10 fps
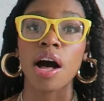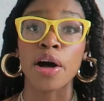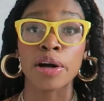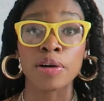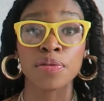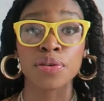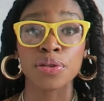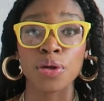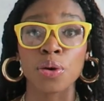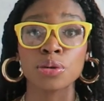of
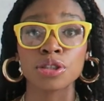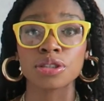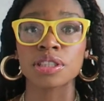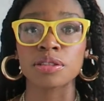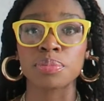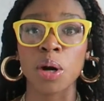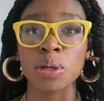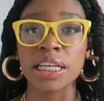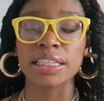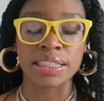those 3
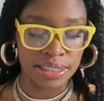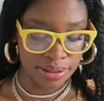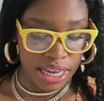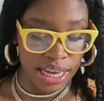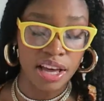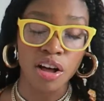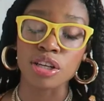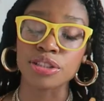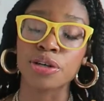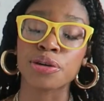components. They
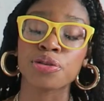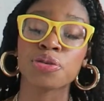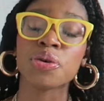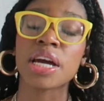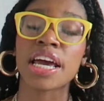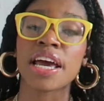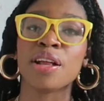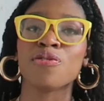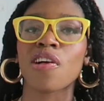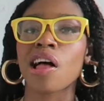also threw
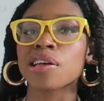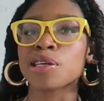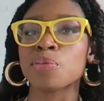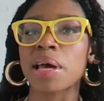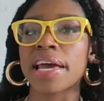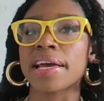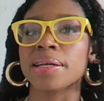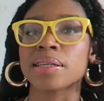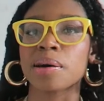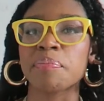in volume
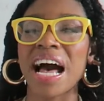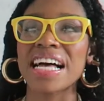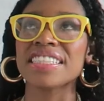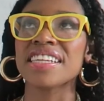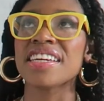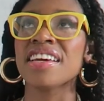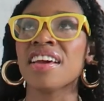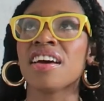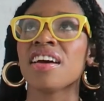and capacity.